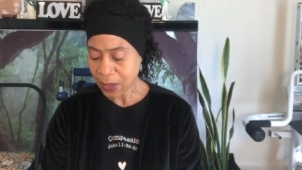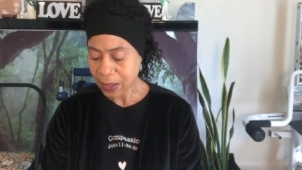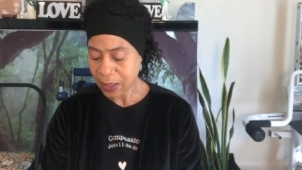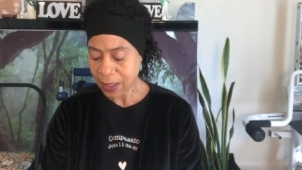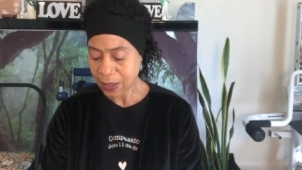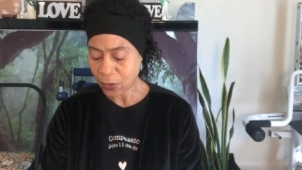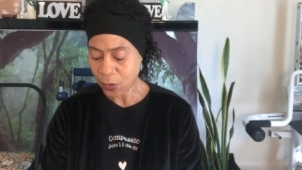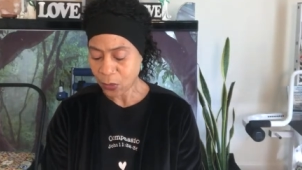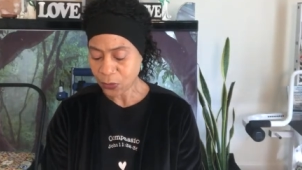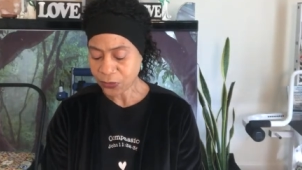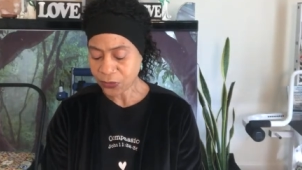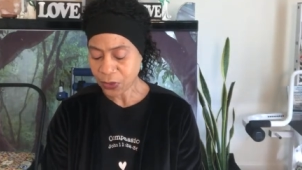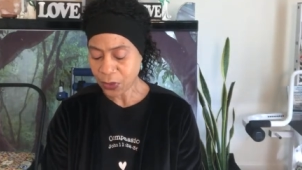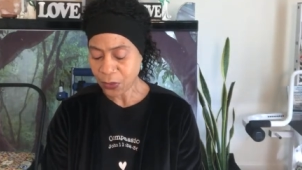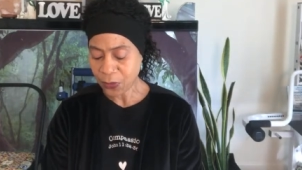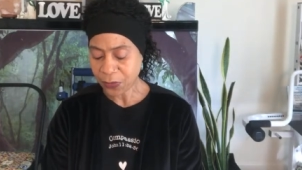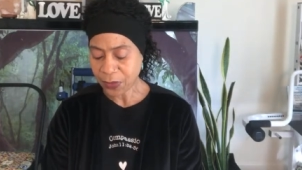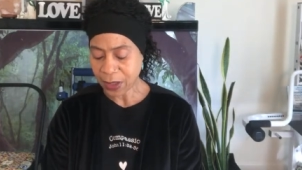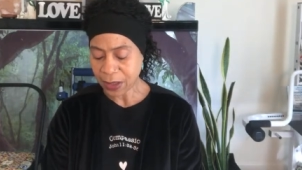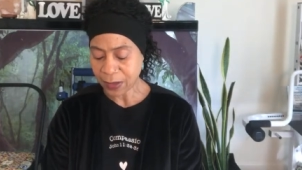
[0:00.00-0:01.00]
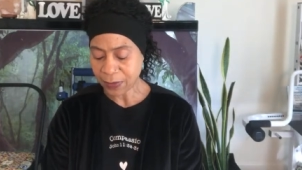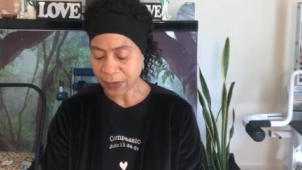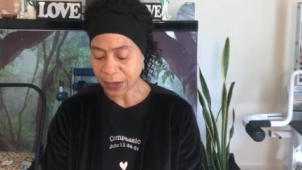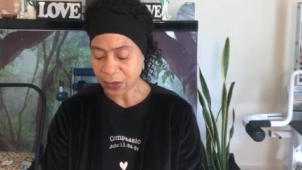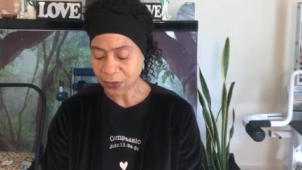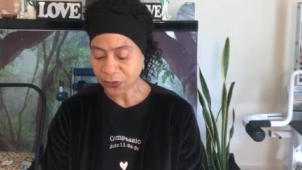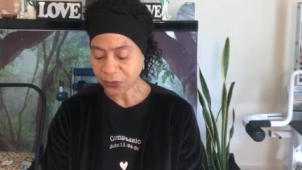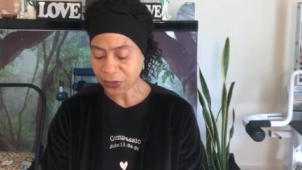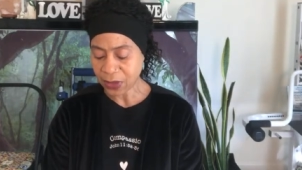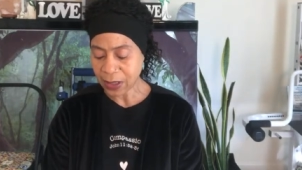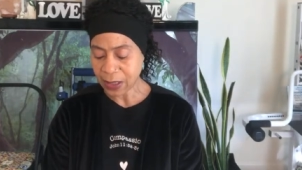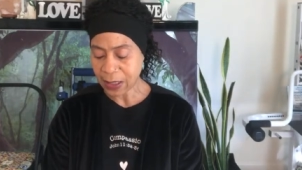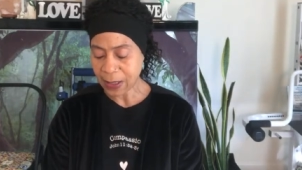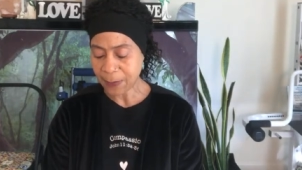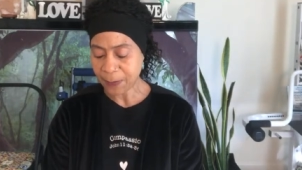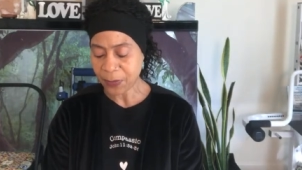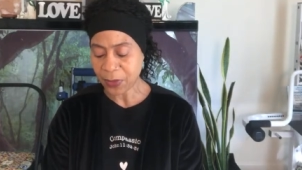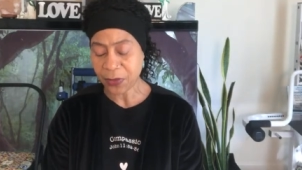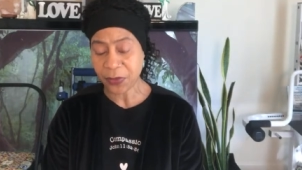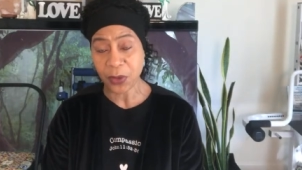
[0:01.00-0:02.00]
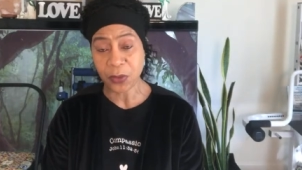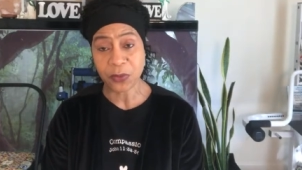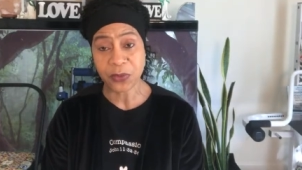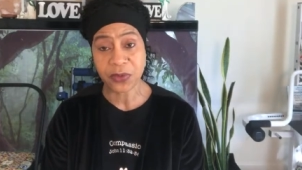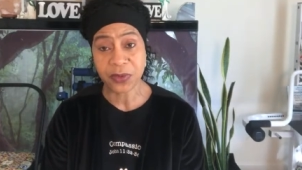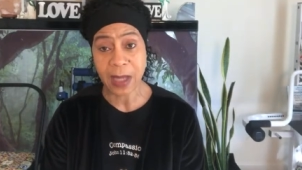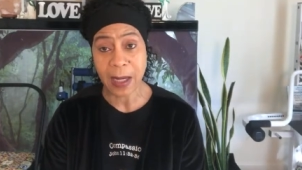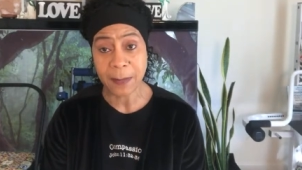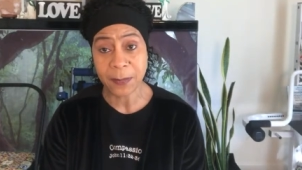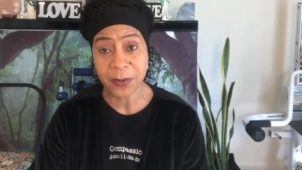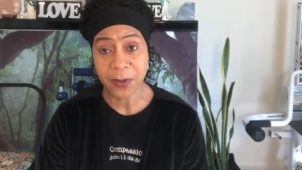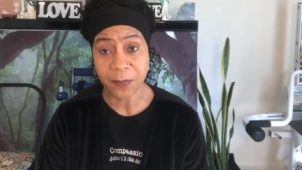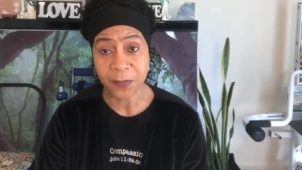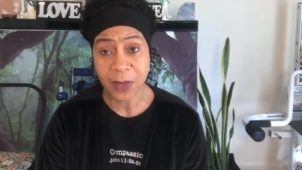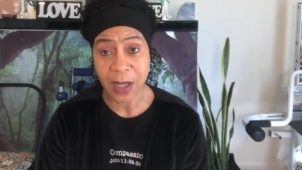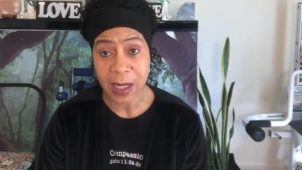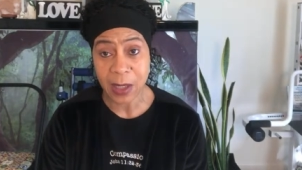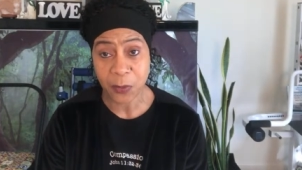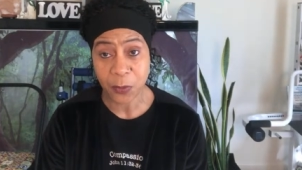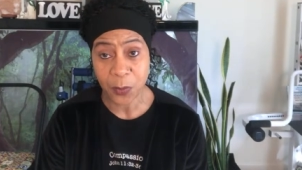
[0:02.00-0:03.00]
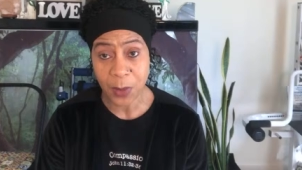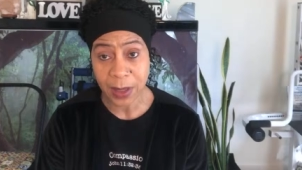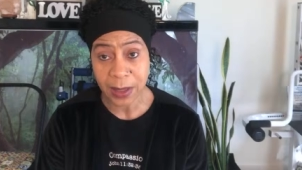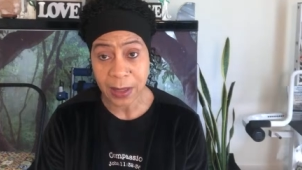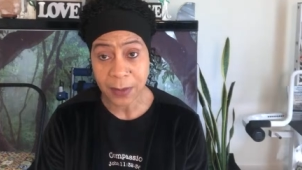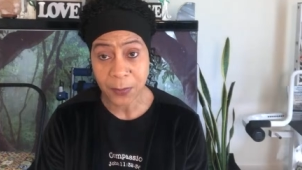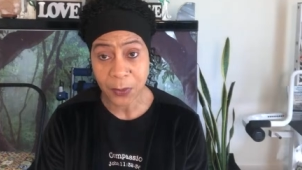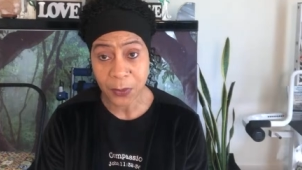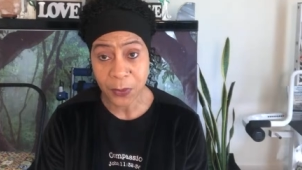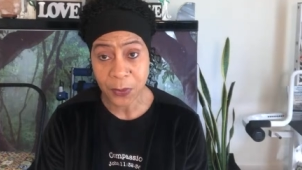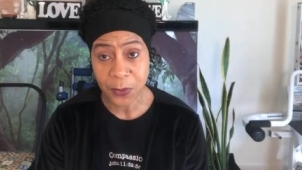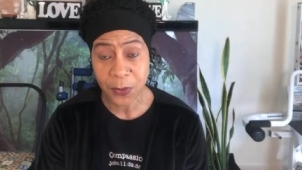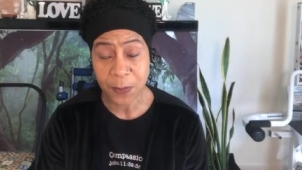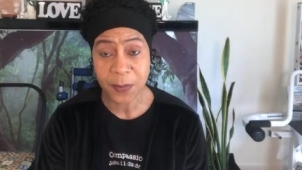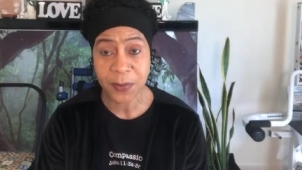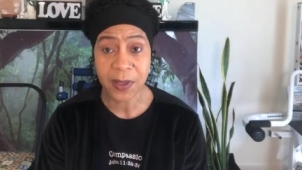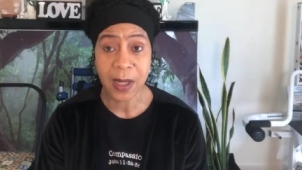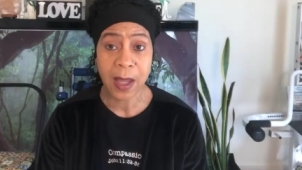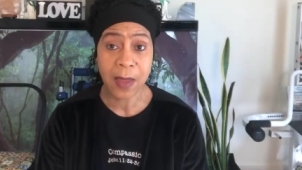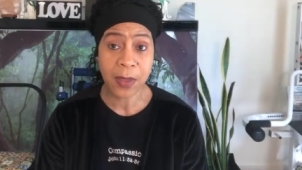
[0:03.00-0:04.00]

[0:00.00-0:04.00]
and also there's those types of diuretic herbs